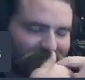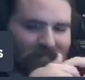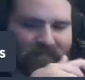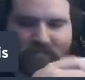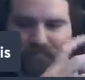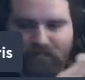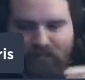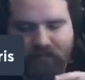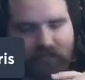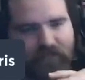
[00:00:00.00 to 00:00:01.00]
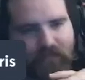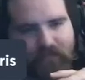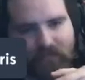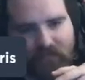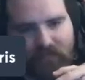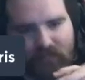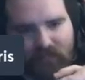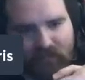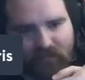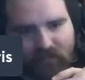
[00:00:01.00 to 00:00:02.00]

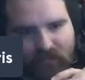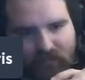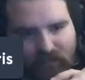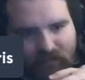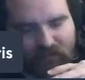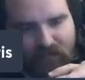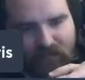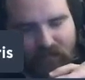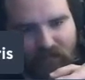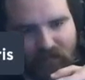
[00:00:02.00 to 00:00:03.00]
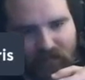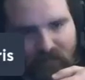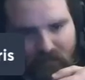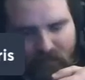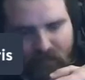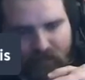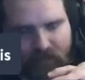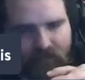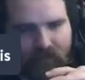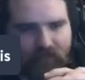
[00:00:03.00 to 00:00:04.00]

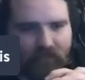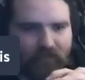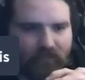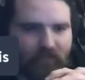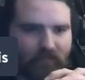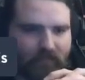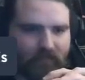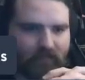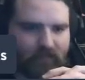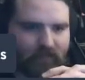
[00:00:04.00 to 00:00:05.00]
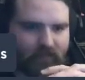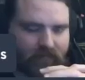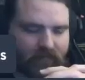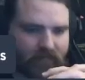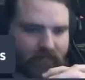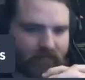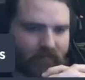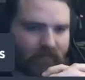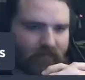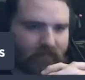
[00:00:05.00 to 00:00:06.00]

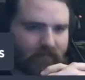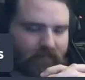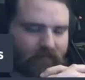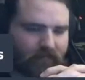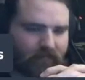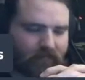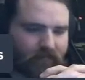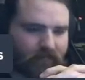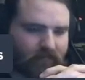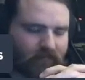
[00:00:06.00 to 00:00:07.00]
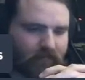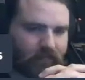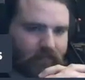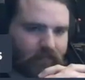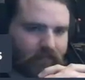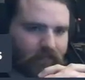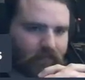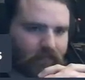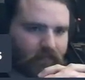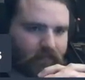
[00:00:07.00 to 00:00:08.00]
[no speech]